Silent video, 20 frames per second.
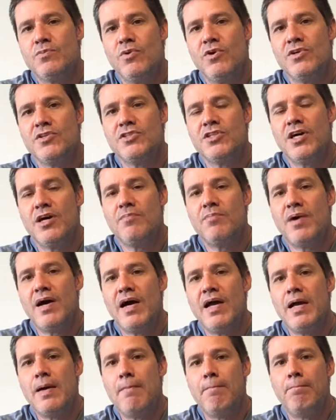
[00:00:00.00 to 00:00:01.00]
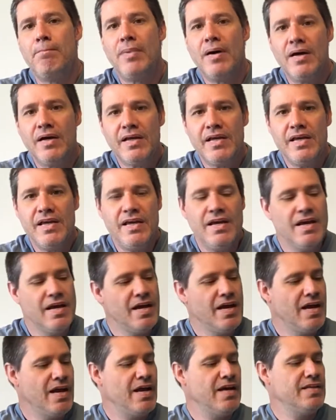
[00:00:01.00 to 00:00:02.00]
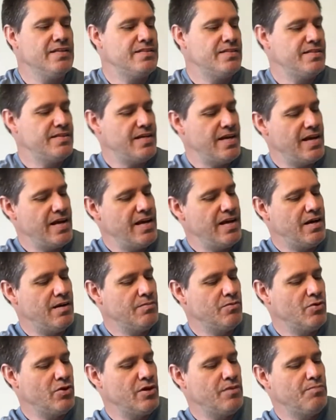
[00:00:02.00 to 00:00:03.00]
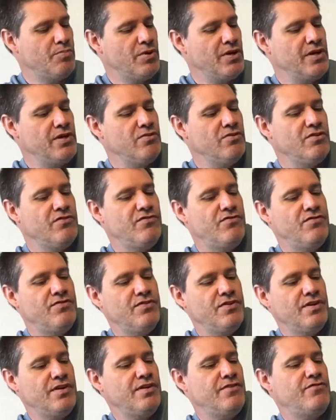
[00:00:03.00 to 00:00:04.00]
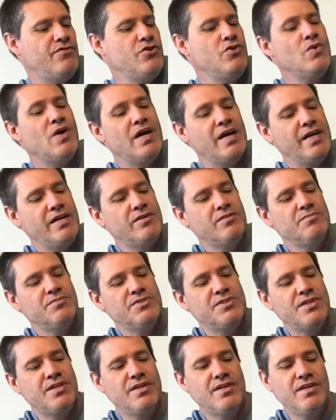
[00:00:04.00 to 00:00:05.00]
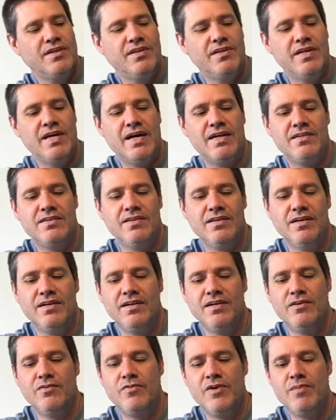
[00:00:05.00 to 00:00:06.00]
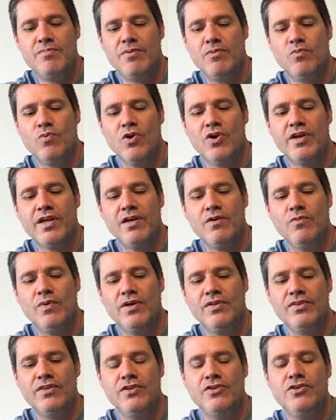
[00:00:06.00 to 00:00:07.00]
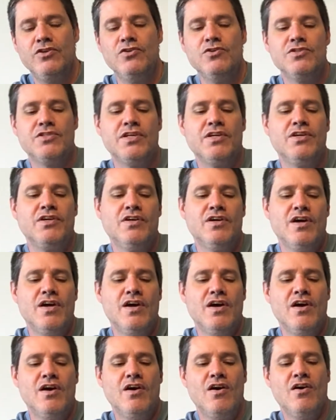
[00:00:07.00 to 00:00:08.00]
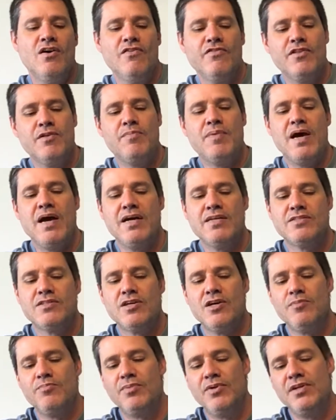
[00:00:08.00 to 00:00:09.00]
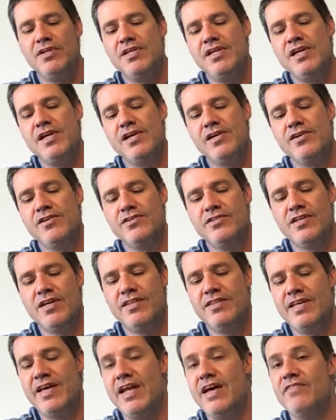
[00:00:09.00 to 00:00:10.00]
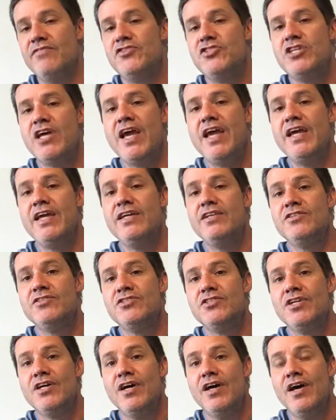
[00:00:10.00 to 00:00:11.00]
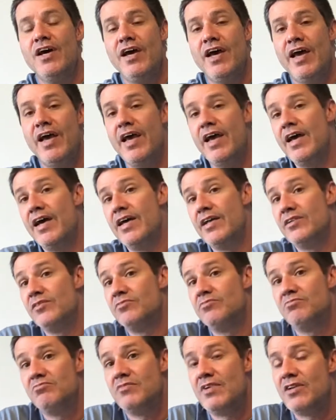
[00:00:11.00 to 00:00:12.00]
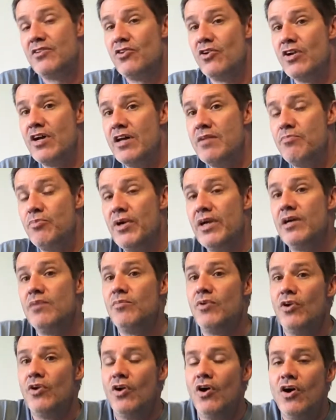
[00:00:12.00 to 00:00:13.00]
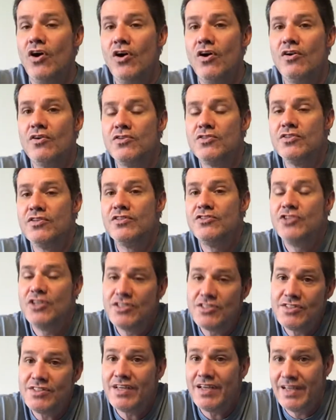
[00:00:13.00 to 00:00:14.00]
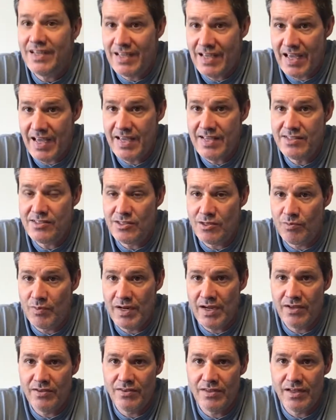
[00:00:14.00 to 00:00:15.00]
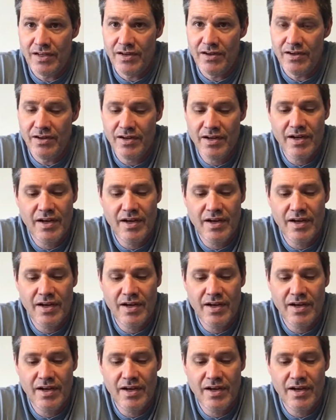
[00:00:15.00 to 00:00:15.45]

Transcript: Workshop. I am Bunky and today I'm going to bring you a few items that we've been working with and using over the past couple of years and that have changed, and I thought I'd bring them along just in case someone out there